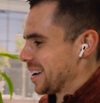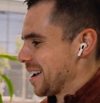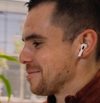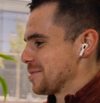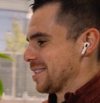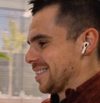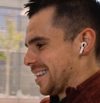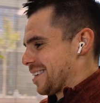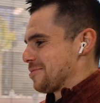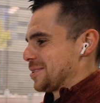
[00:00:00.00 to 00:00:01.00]
I am, but
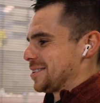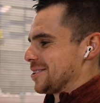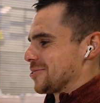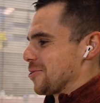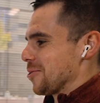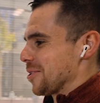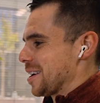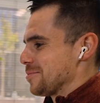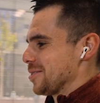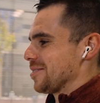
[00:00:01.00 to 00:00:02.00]
once the stroller
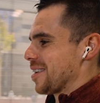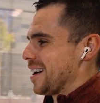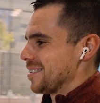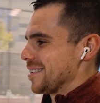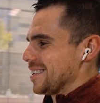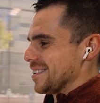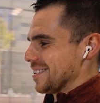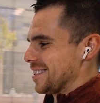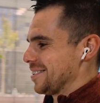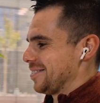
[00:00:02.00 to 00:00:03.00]
comes around,
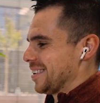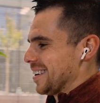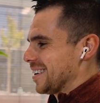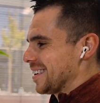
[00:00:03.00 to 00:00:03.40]
you want to